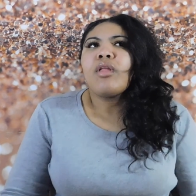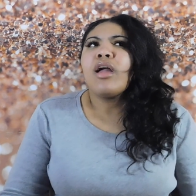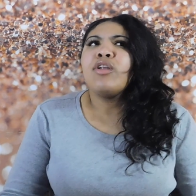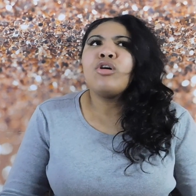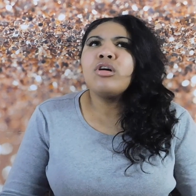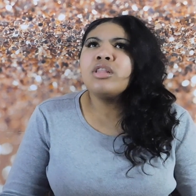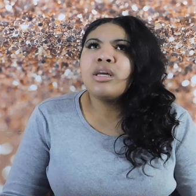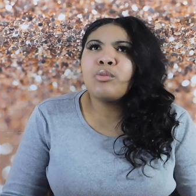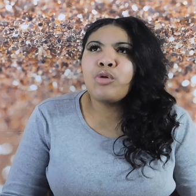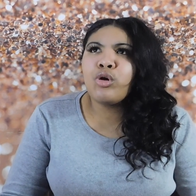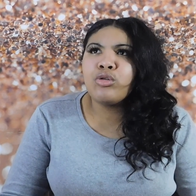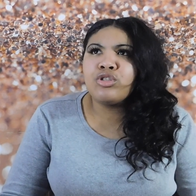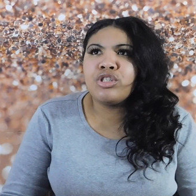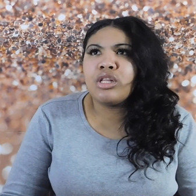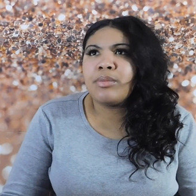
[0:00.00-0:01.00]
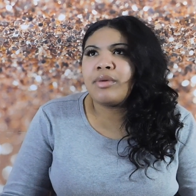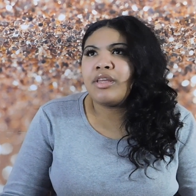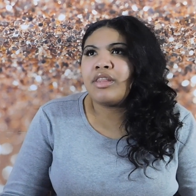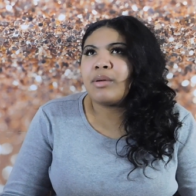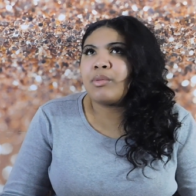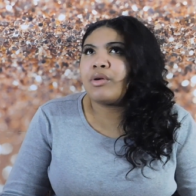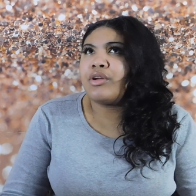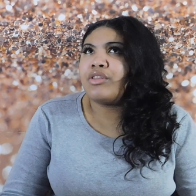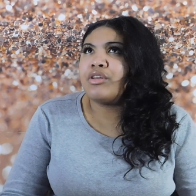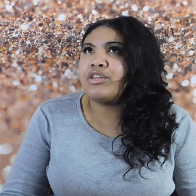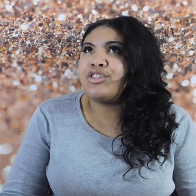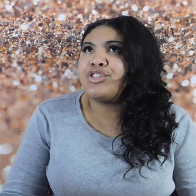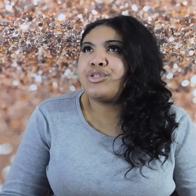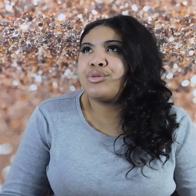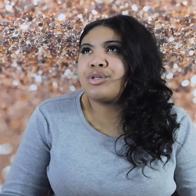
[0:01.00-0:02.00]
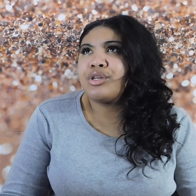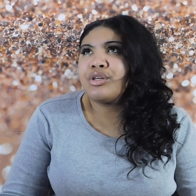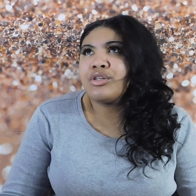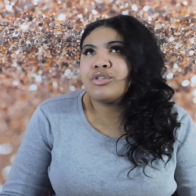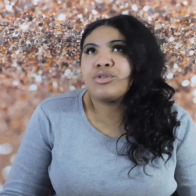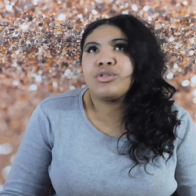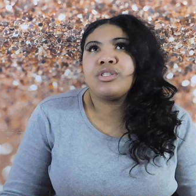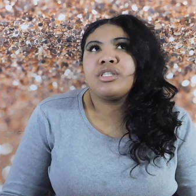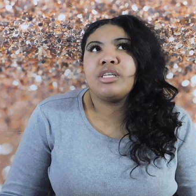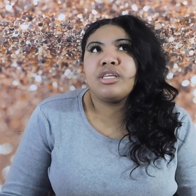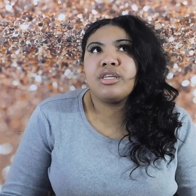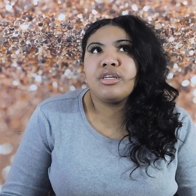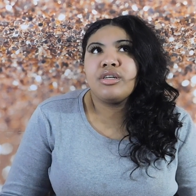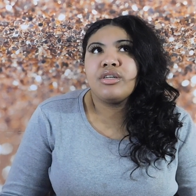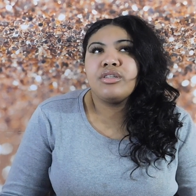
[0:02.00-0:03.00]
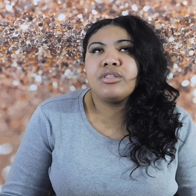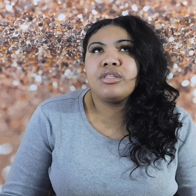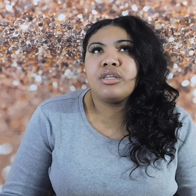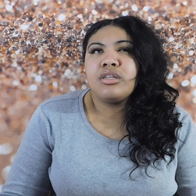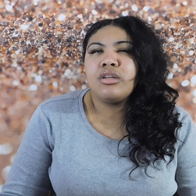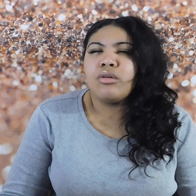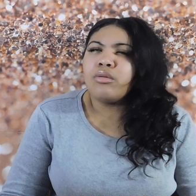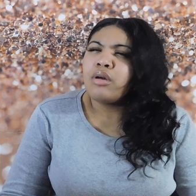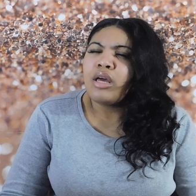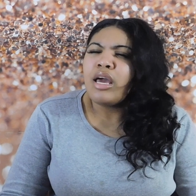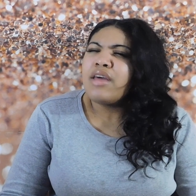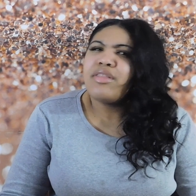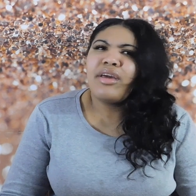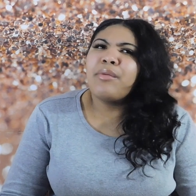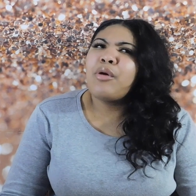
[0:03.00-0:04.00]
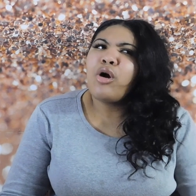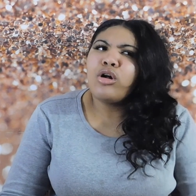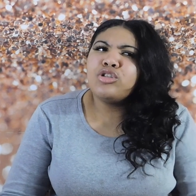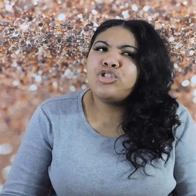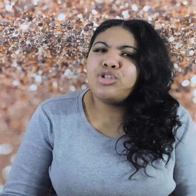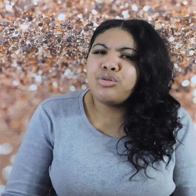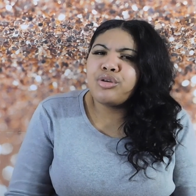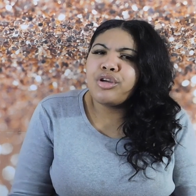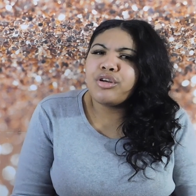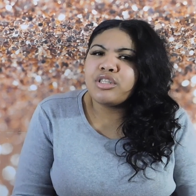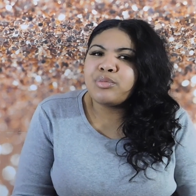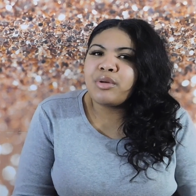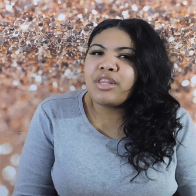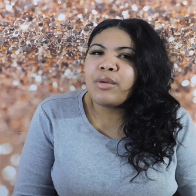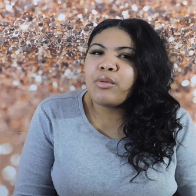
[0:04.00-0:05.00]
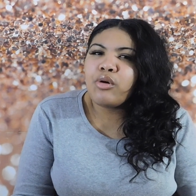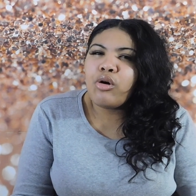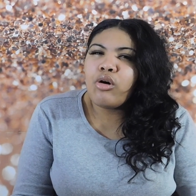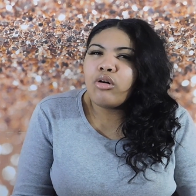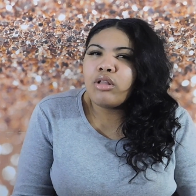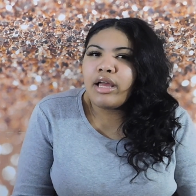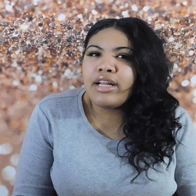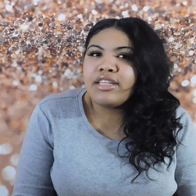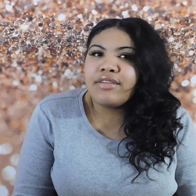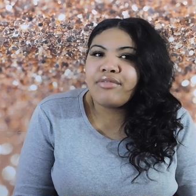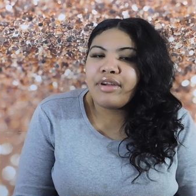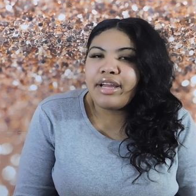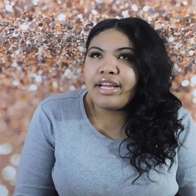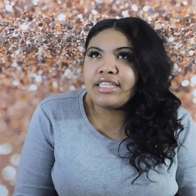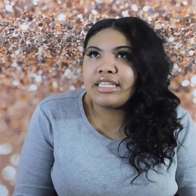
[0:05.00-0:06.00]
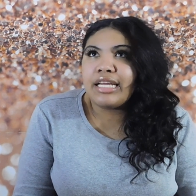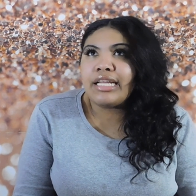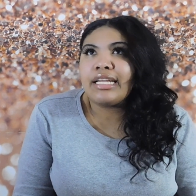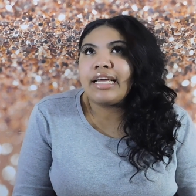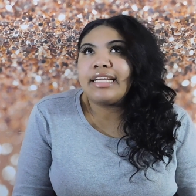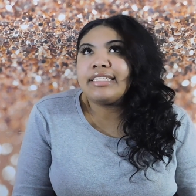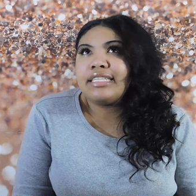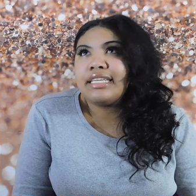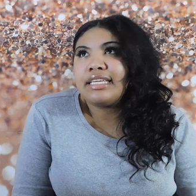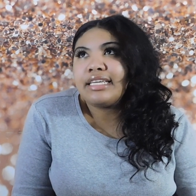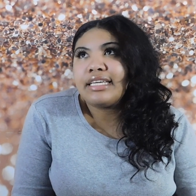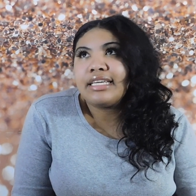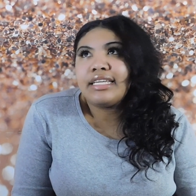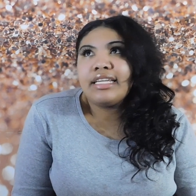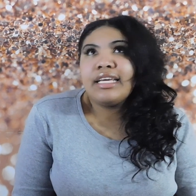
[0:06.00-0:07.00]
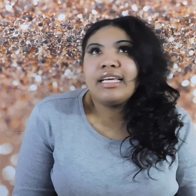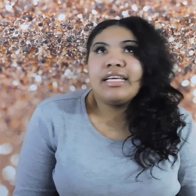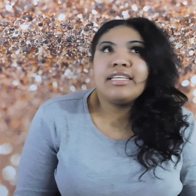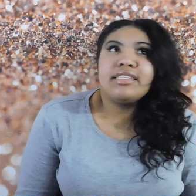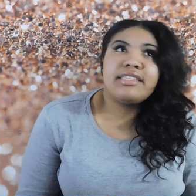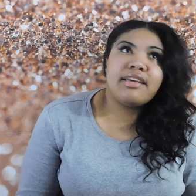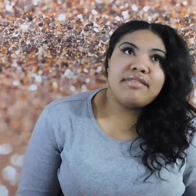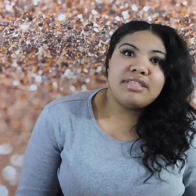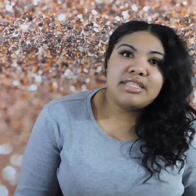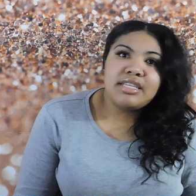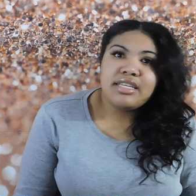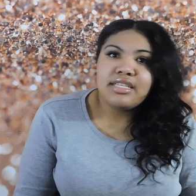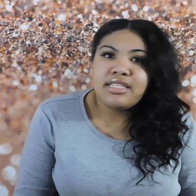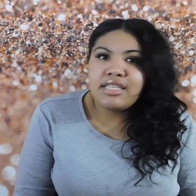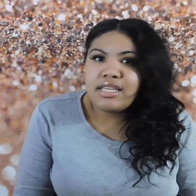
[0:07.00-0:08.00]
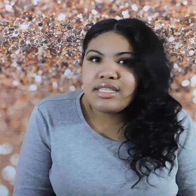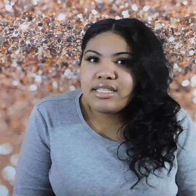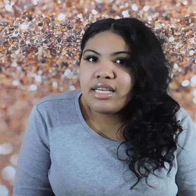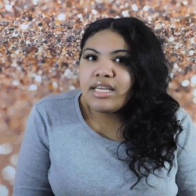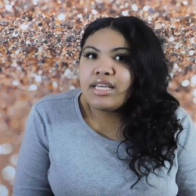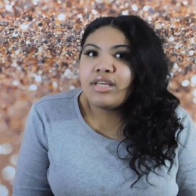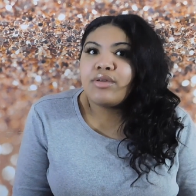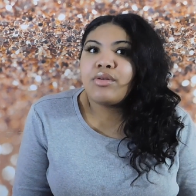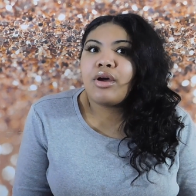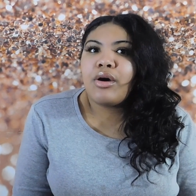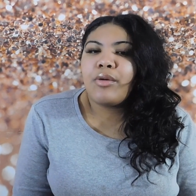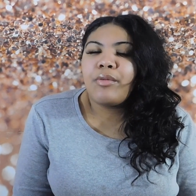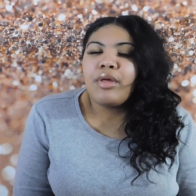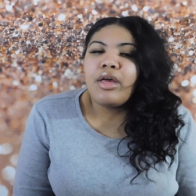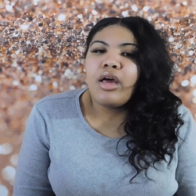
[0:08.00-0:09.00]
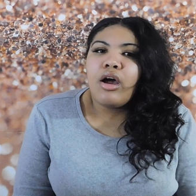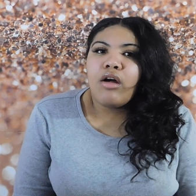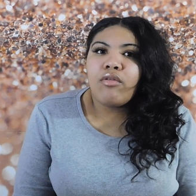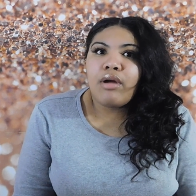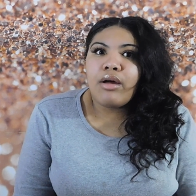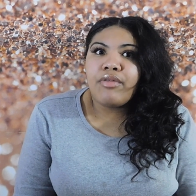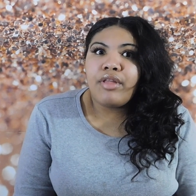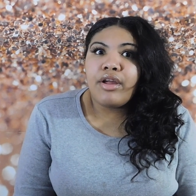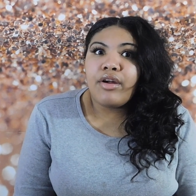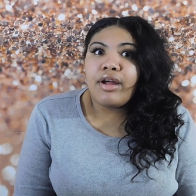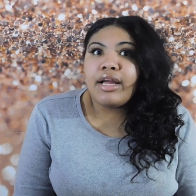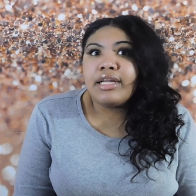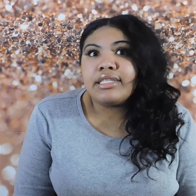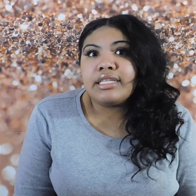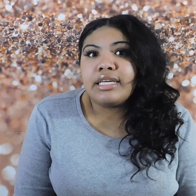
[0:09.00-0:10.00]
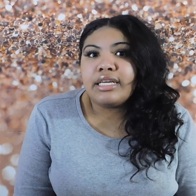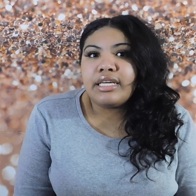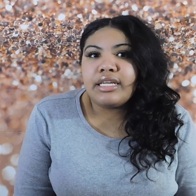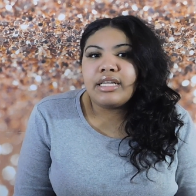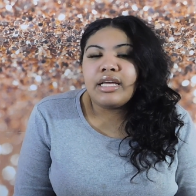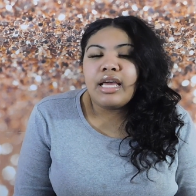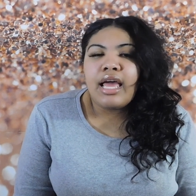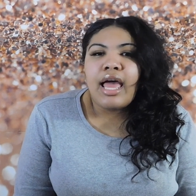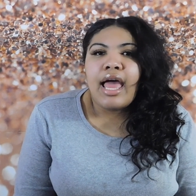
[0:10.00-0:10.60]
And all of them were older than me. They were either juniors or seniors. No, they were all juniors, but they were all like different age, like 19, 17, 16, you know, around there, 18.